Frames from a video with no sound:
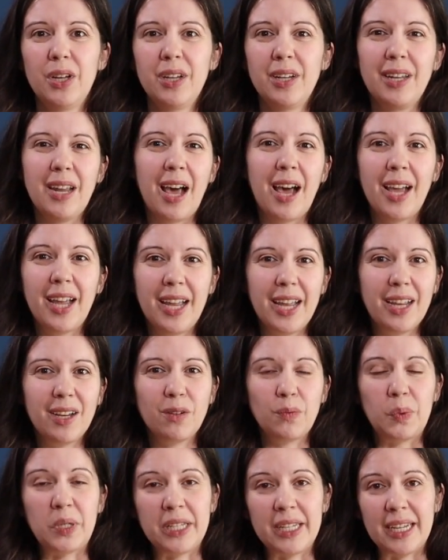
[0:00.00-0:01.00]
not
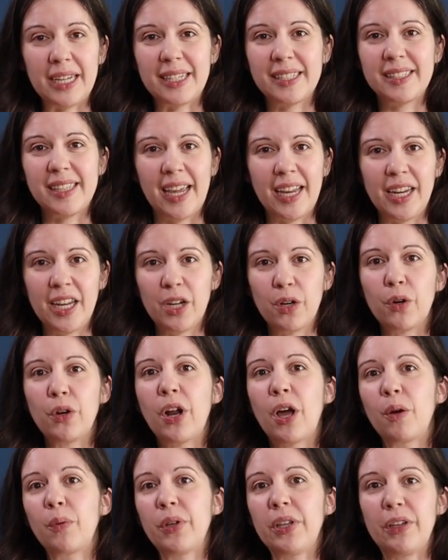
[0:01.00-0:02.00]
really exciting or
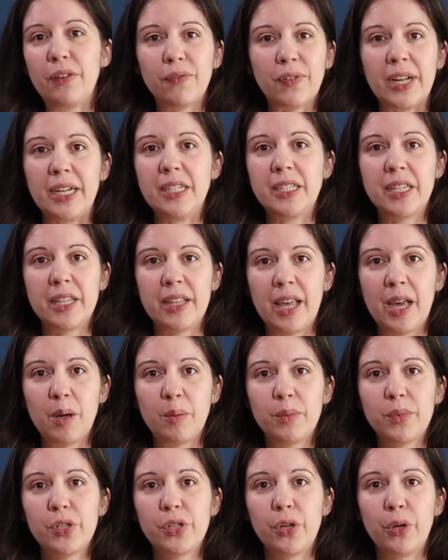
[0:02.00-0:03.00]
not really fun to
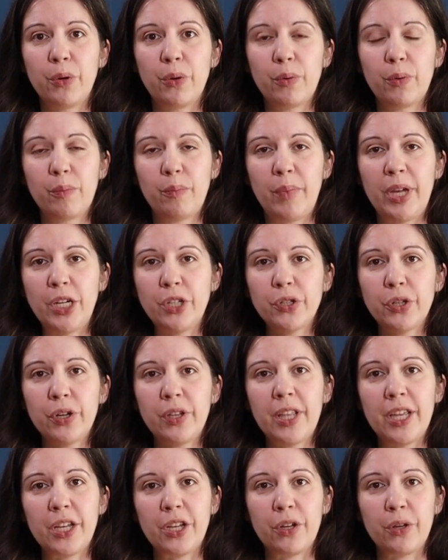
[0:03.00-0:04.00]
them. So make sure
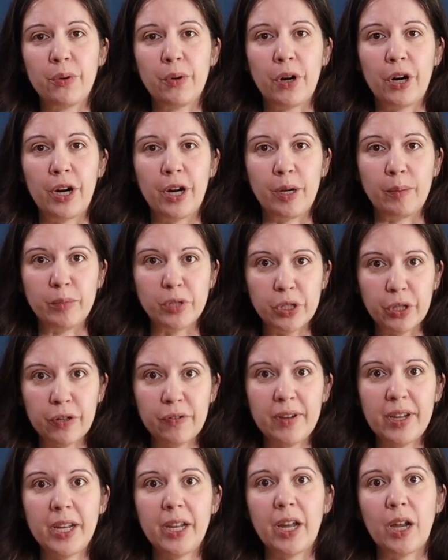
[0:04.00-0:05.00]
that you are
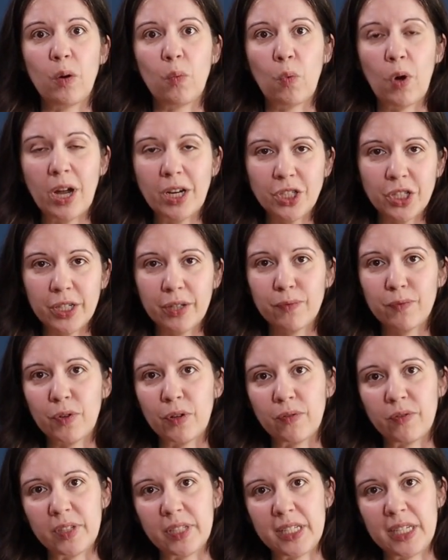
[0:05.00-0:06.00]
observing and watching
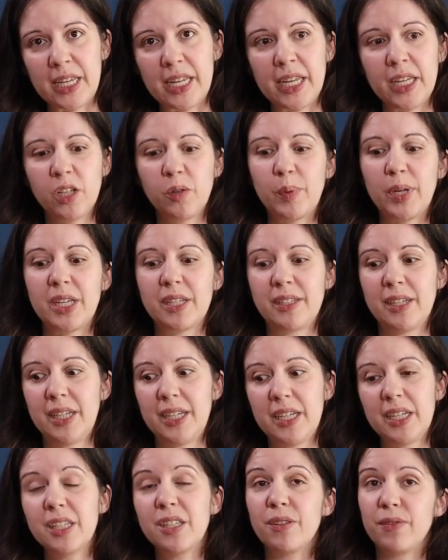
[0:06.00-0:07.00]
for fatigue because
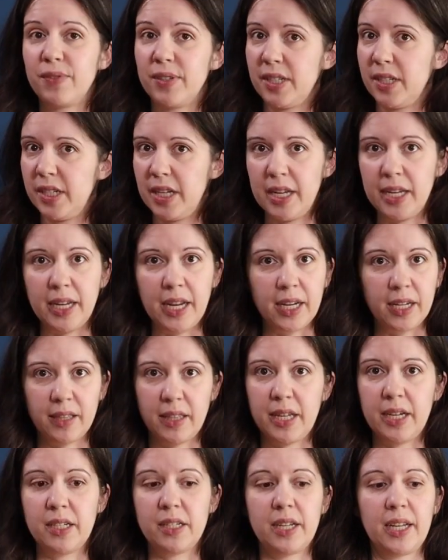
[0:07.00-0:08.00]
it is a fatiguing
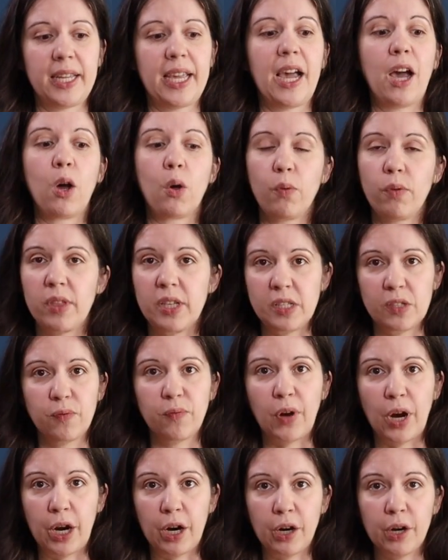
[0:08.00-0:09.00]
thing to count this
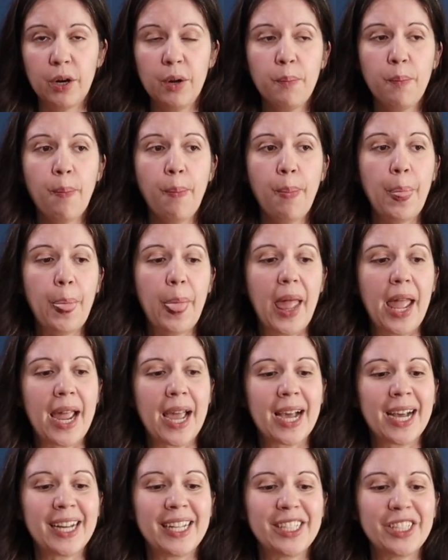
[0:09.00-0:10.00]
far.
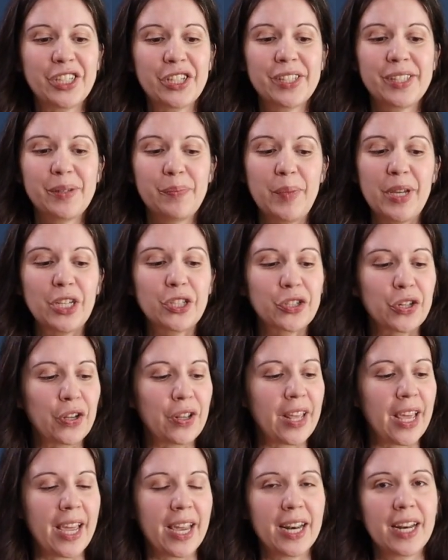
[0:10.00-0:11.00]
And just make sure
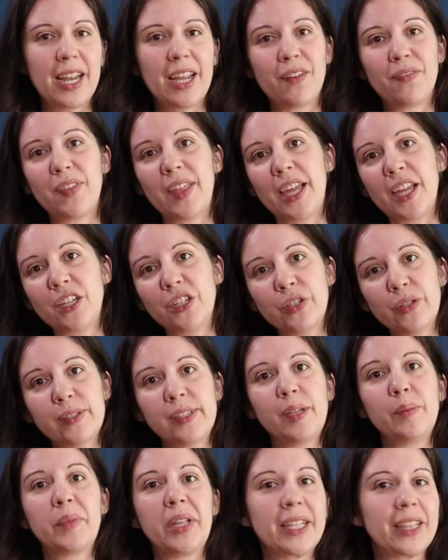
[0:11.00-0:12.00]
that if they do
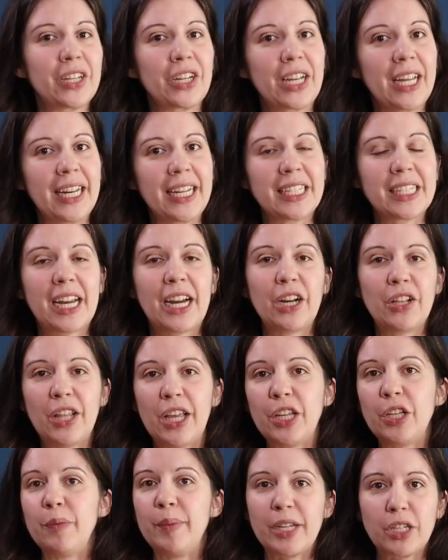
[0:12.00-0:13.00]
seem like they're getting tired,
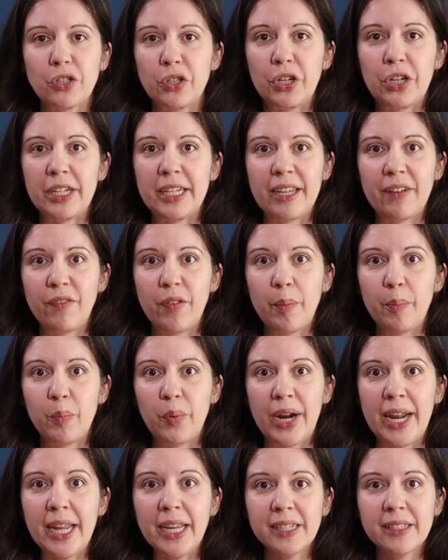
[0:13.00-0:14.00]
that you make sure and give them
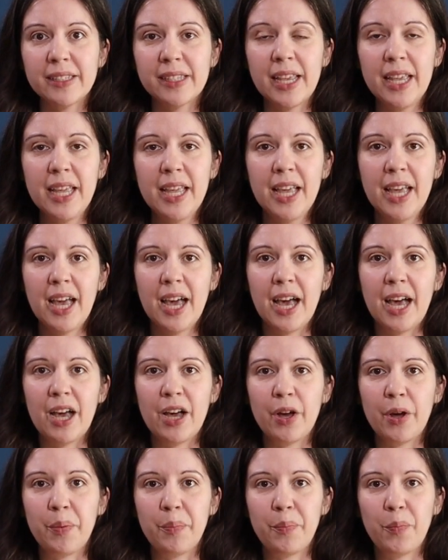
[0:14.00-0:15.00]
breaks.
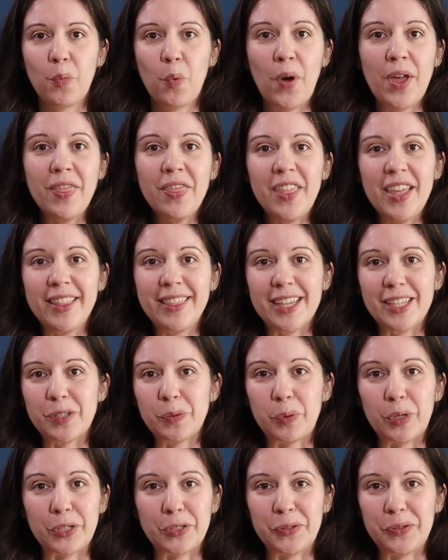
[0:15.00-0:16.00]
Um, one thing
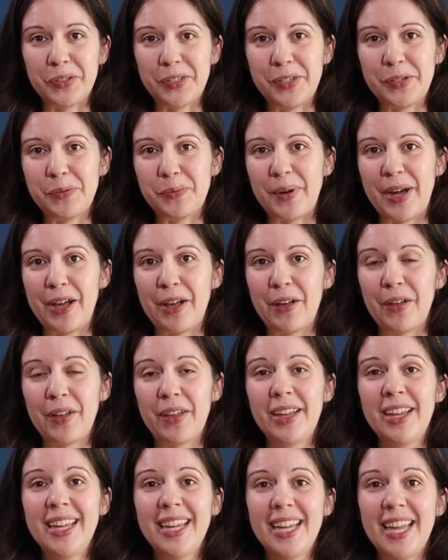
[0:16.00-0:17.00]
that's worked really
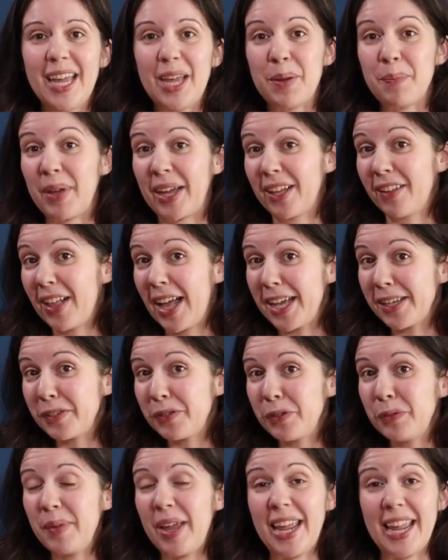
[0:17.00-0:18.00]
well in my
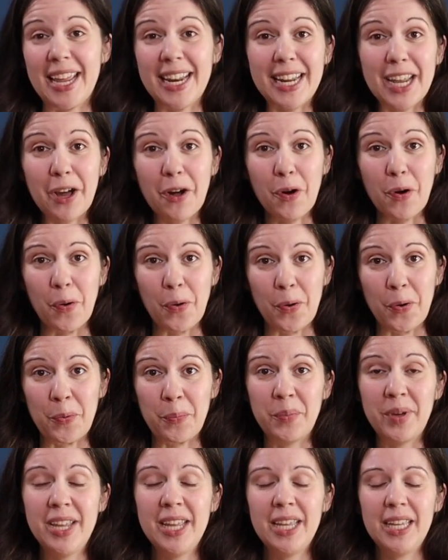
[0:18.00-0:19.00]
classroom and at
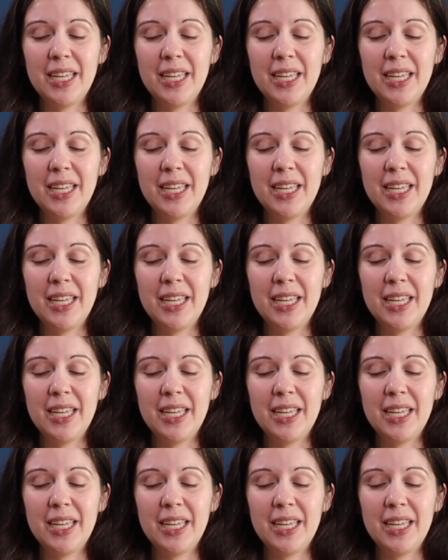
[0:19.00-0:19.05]
home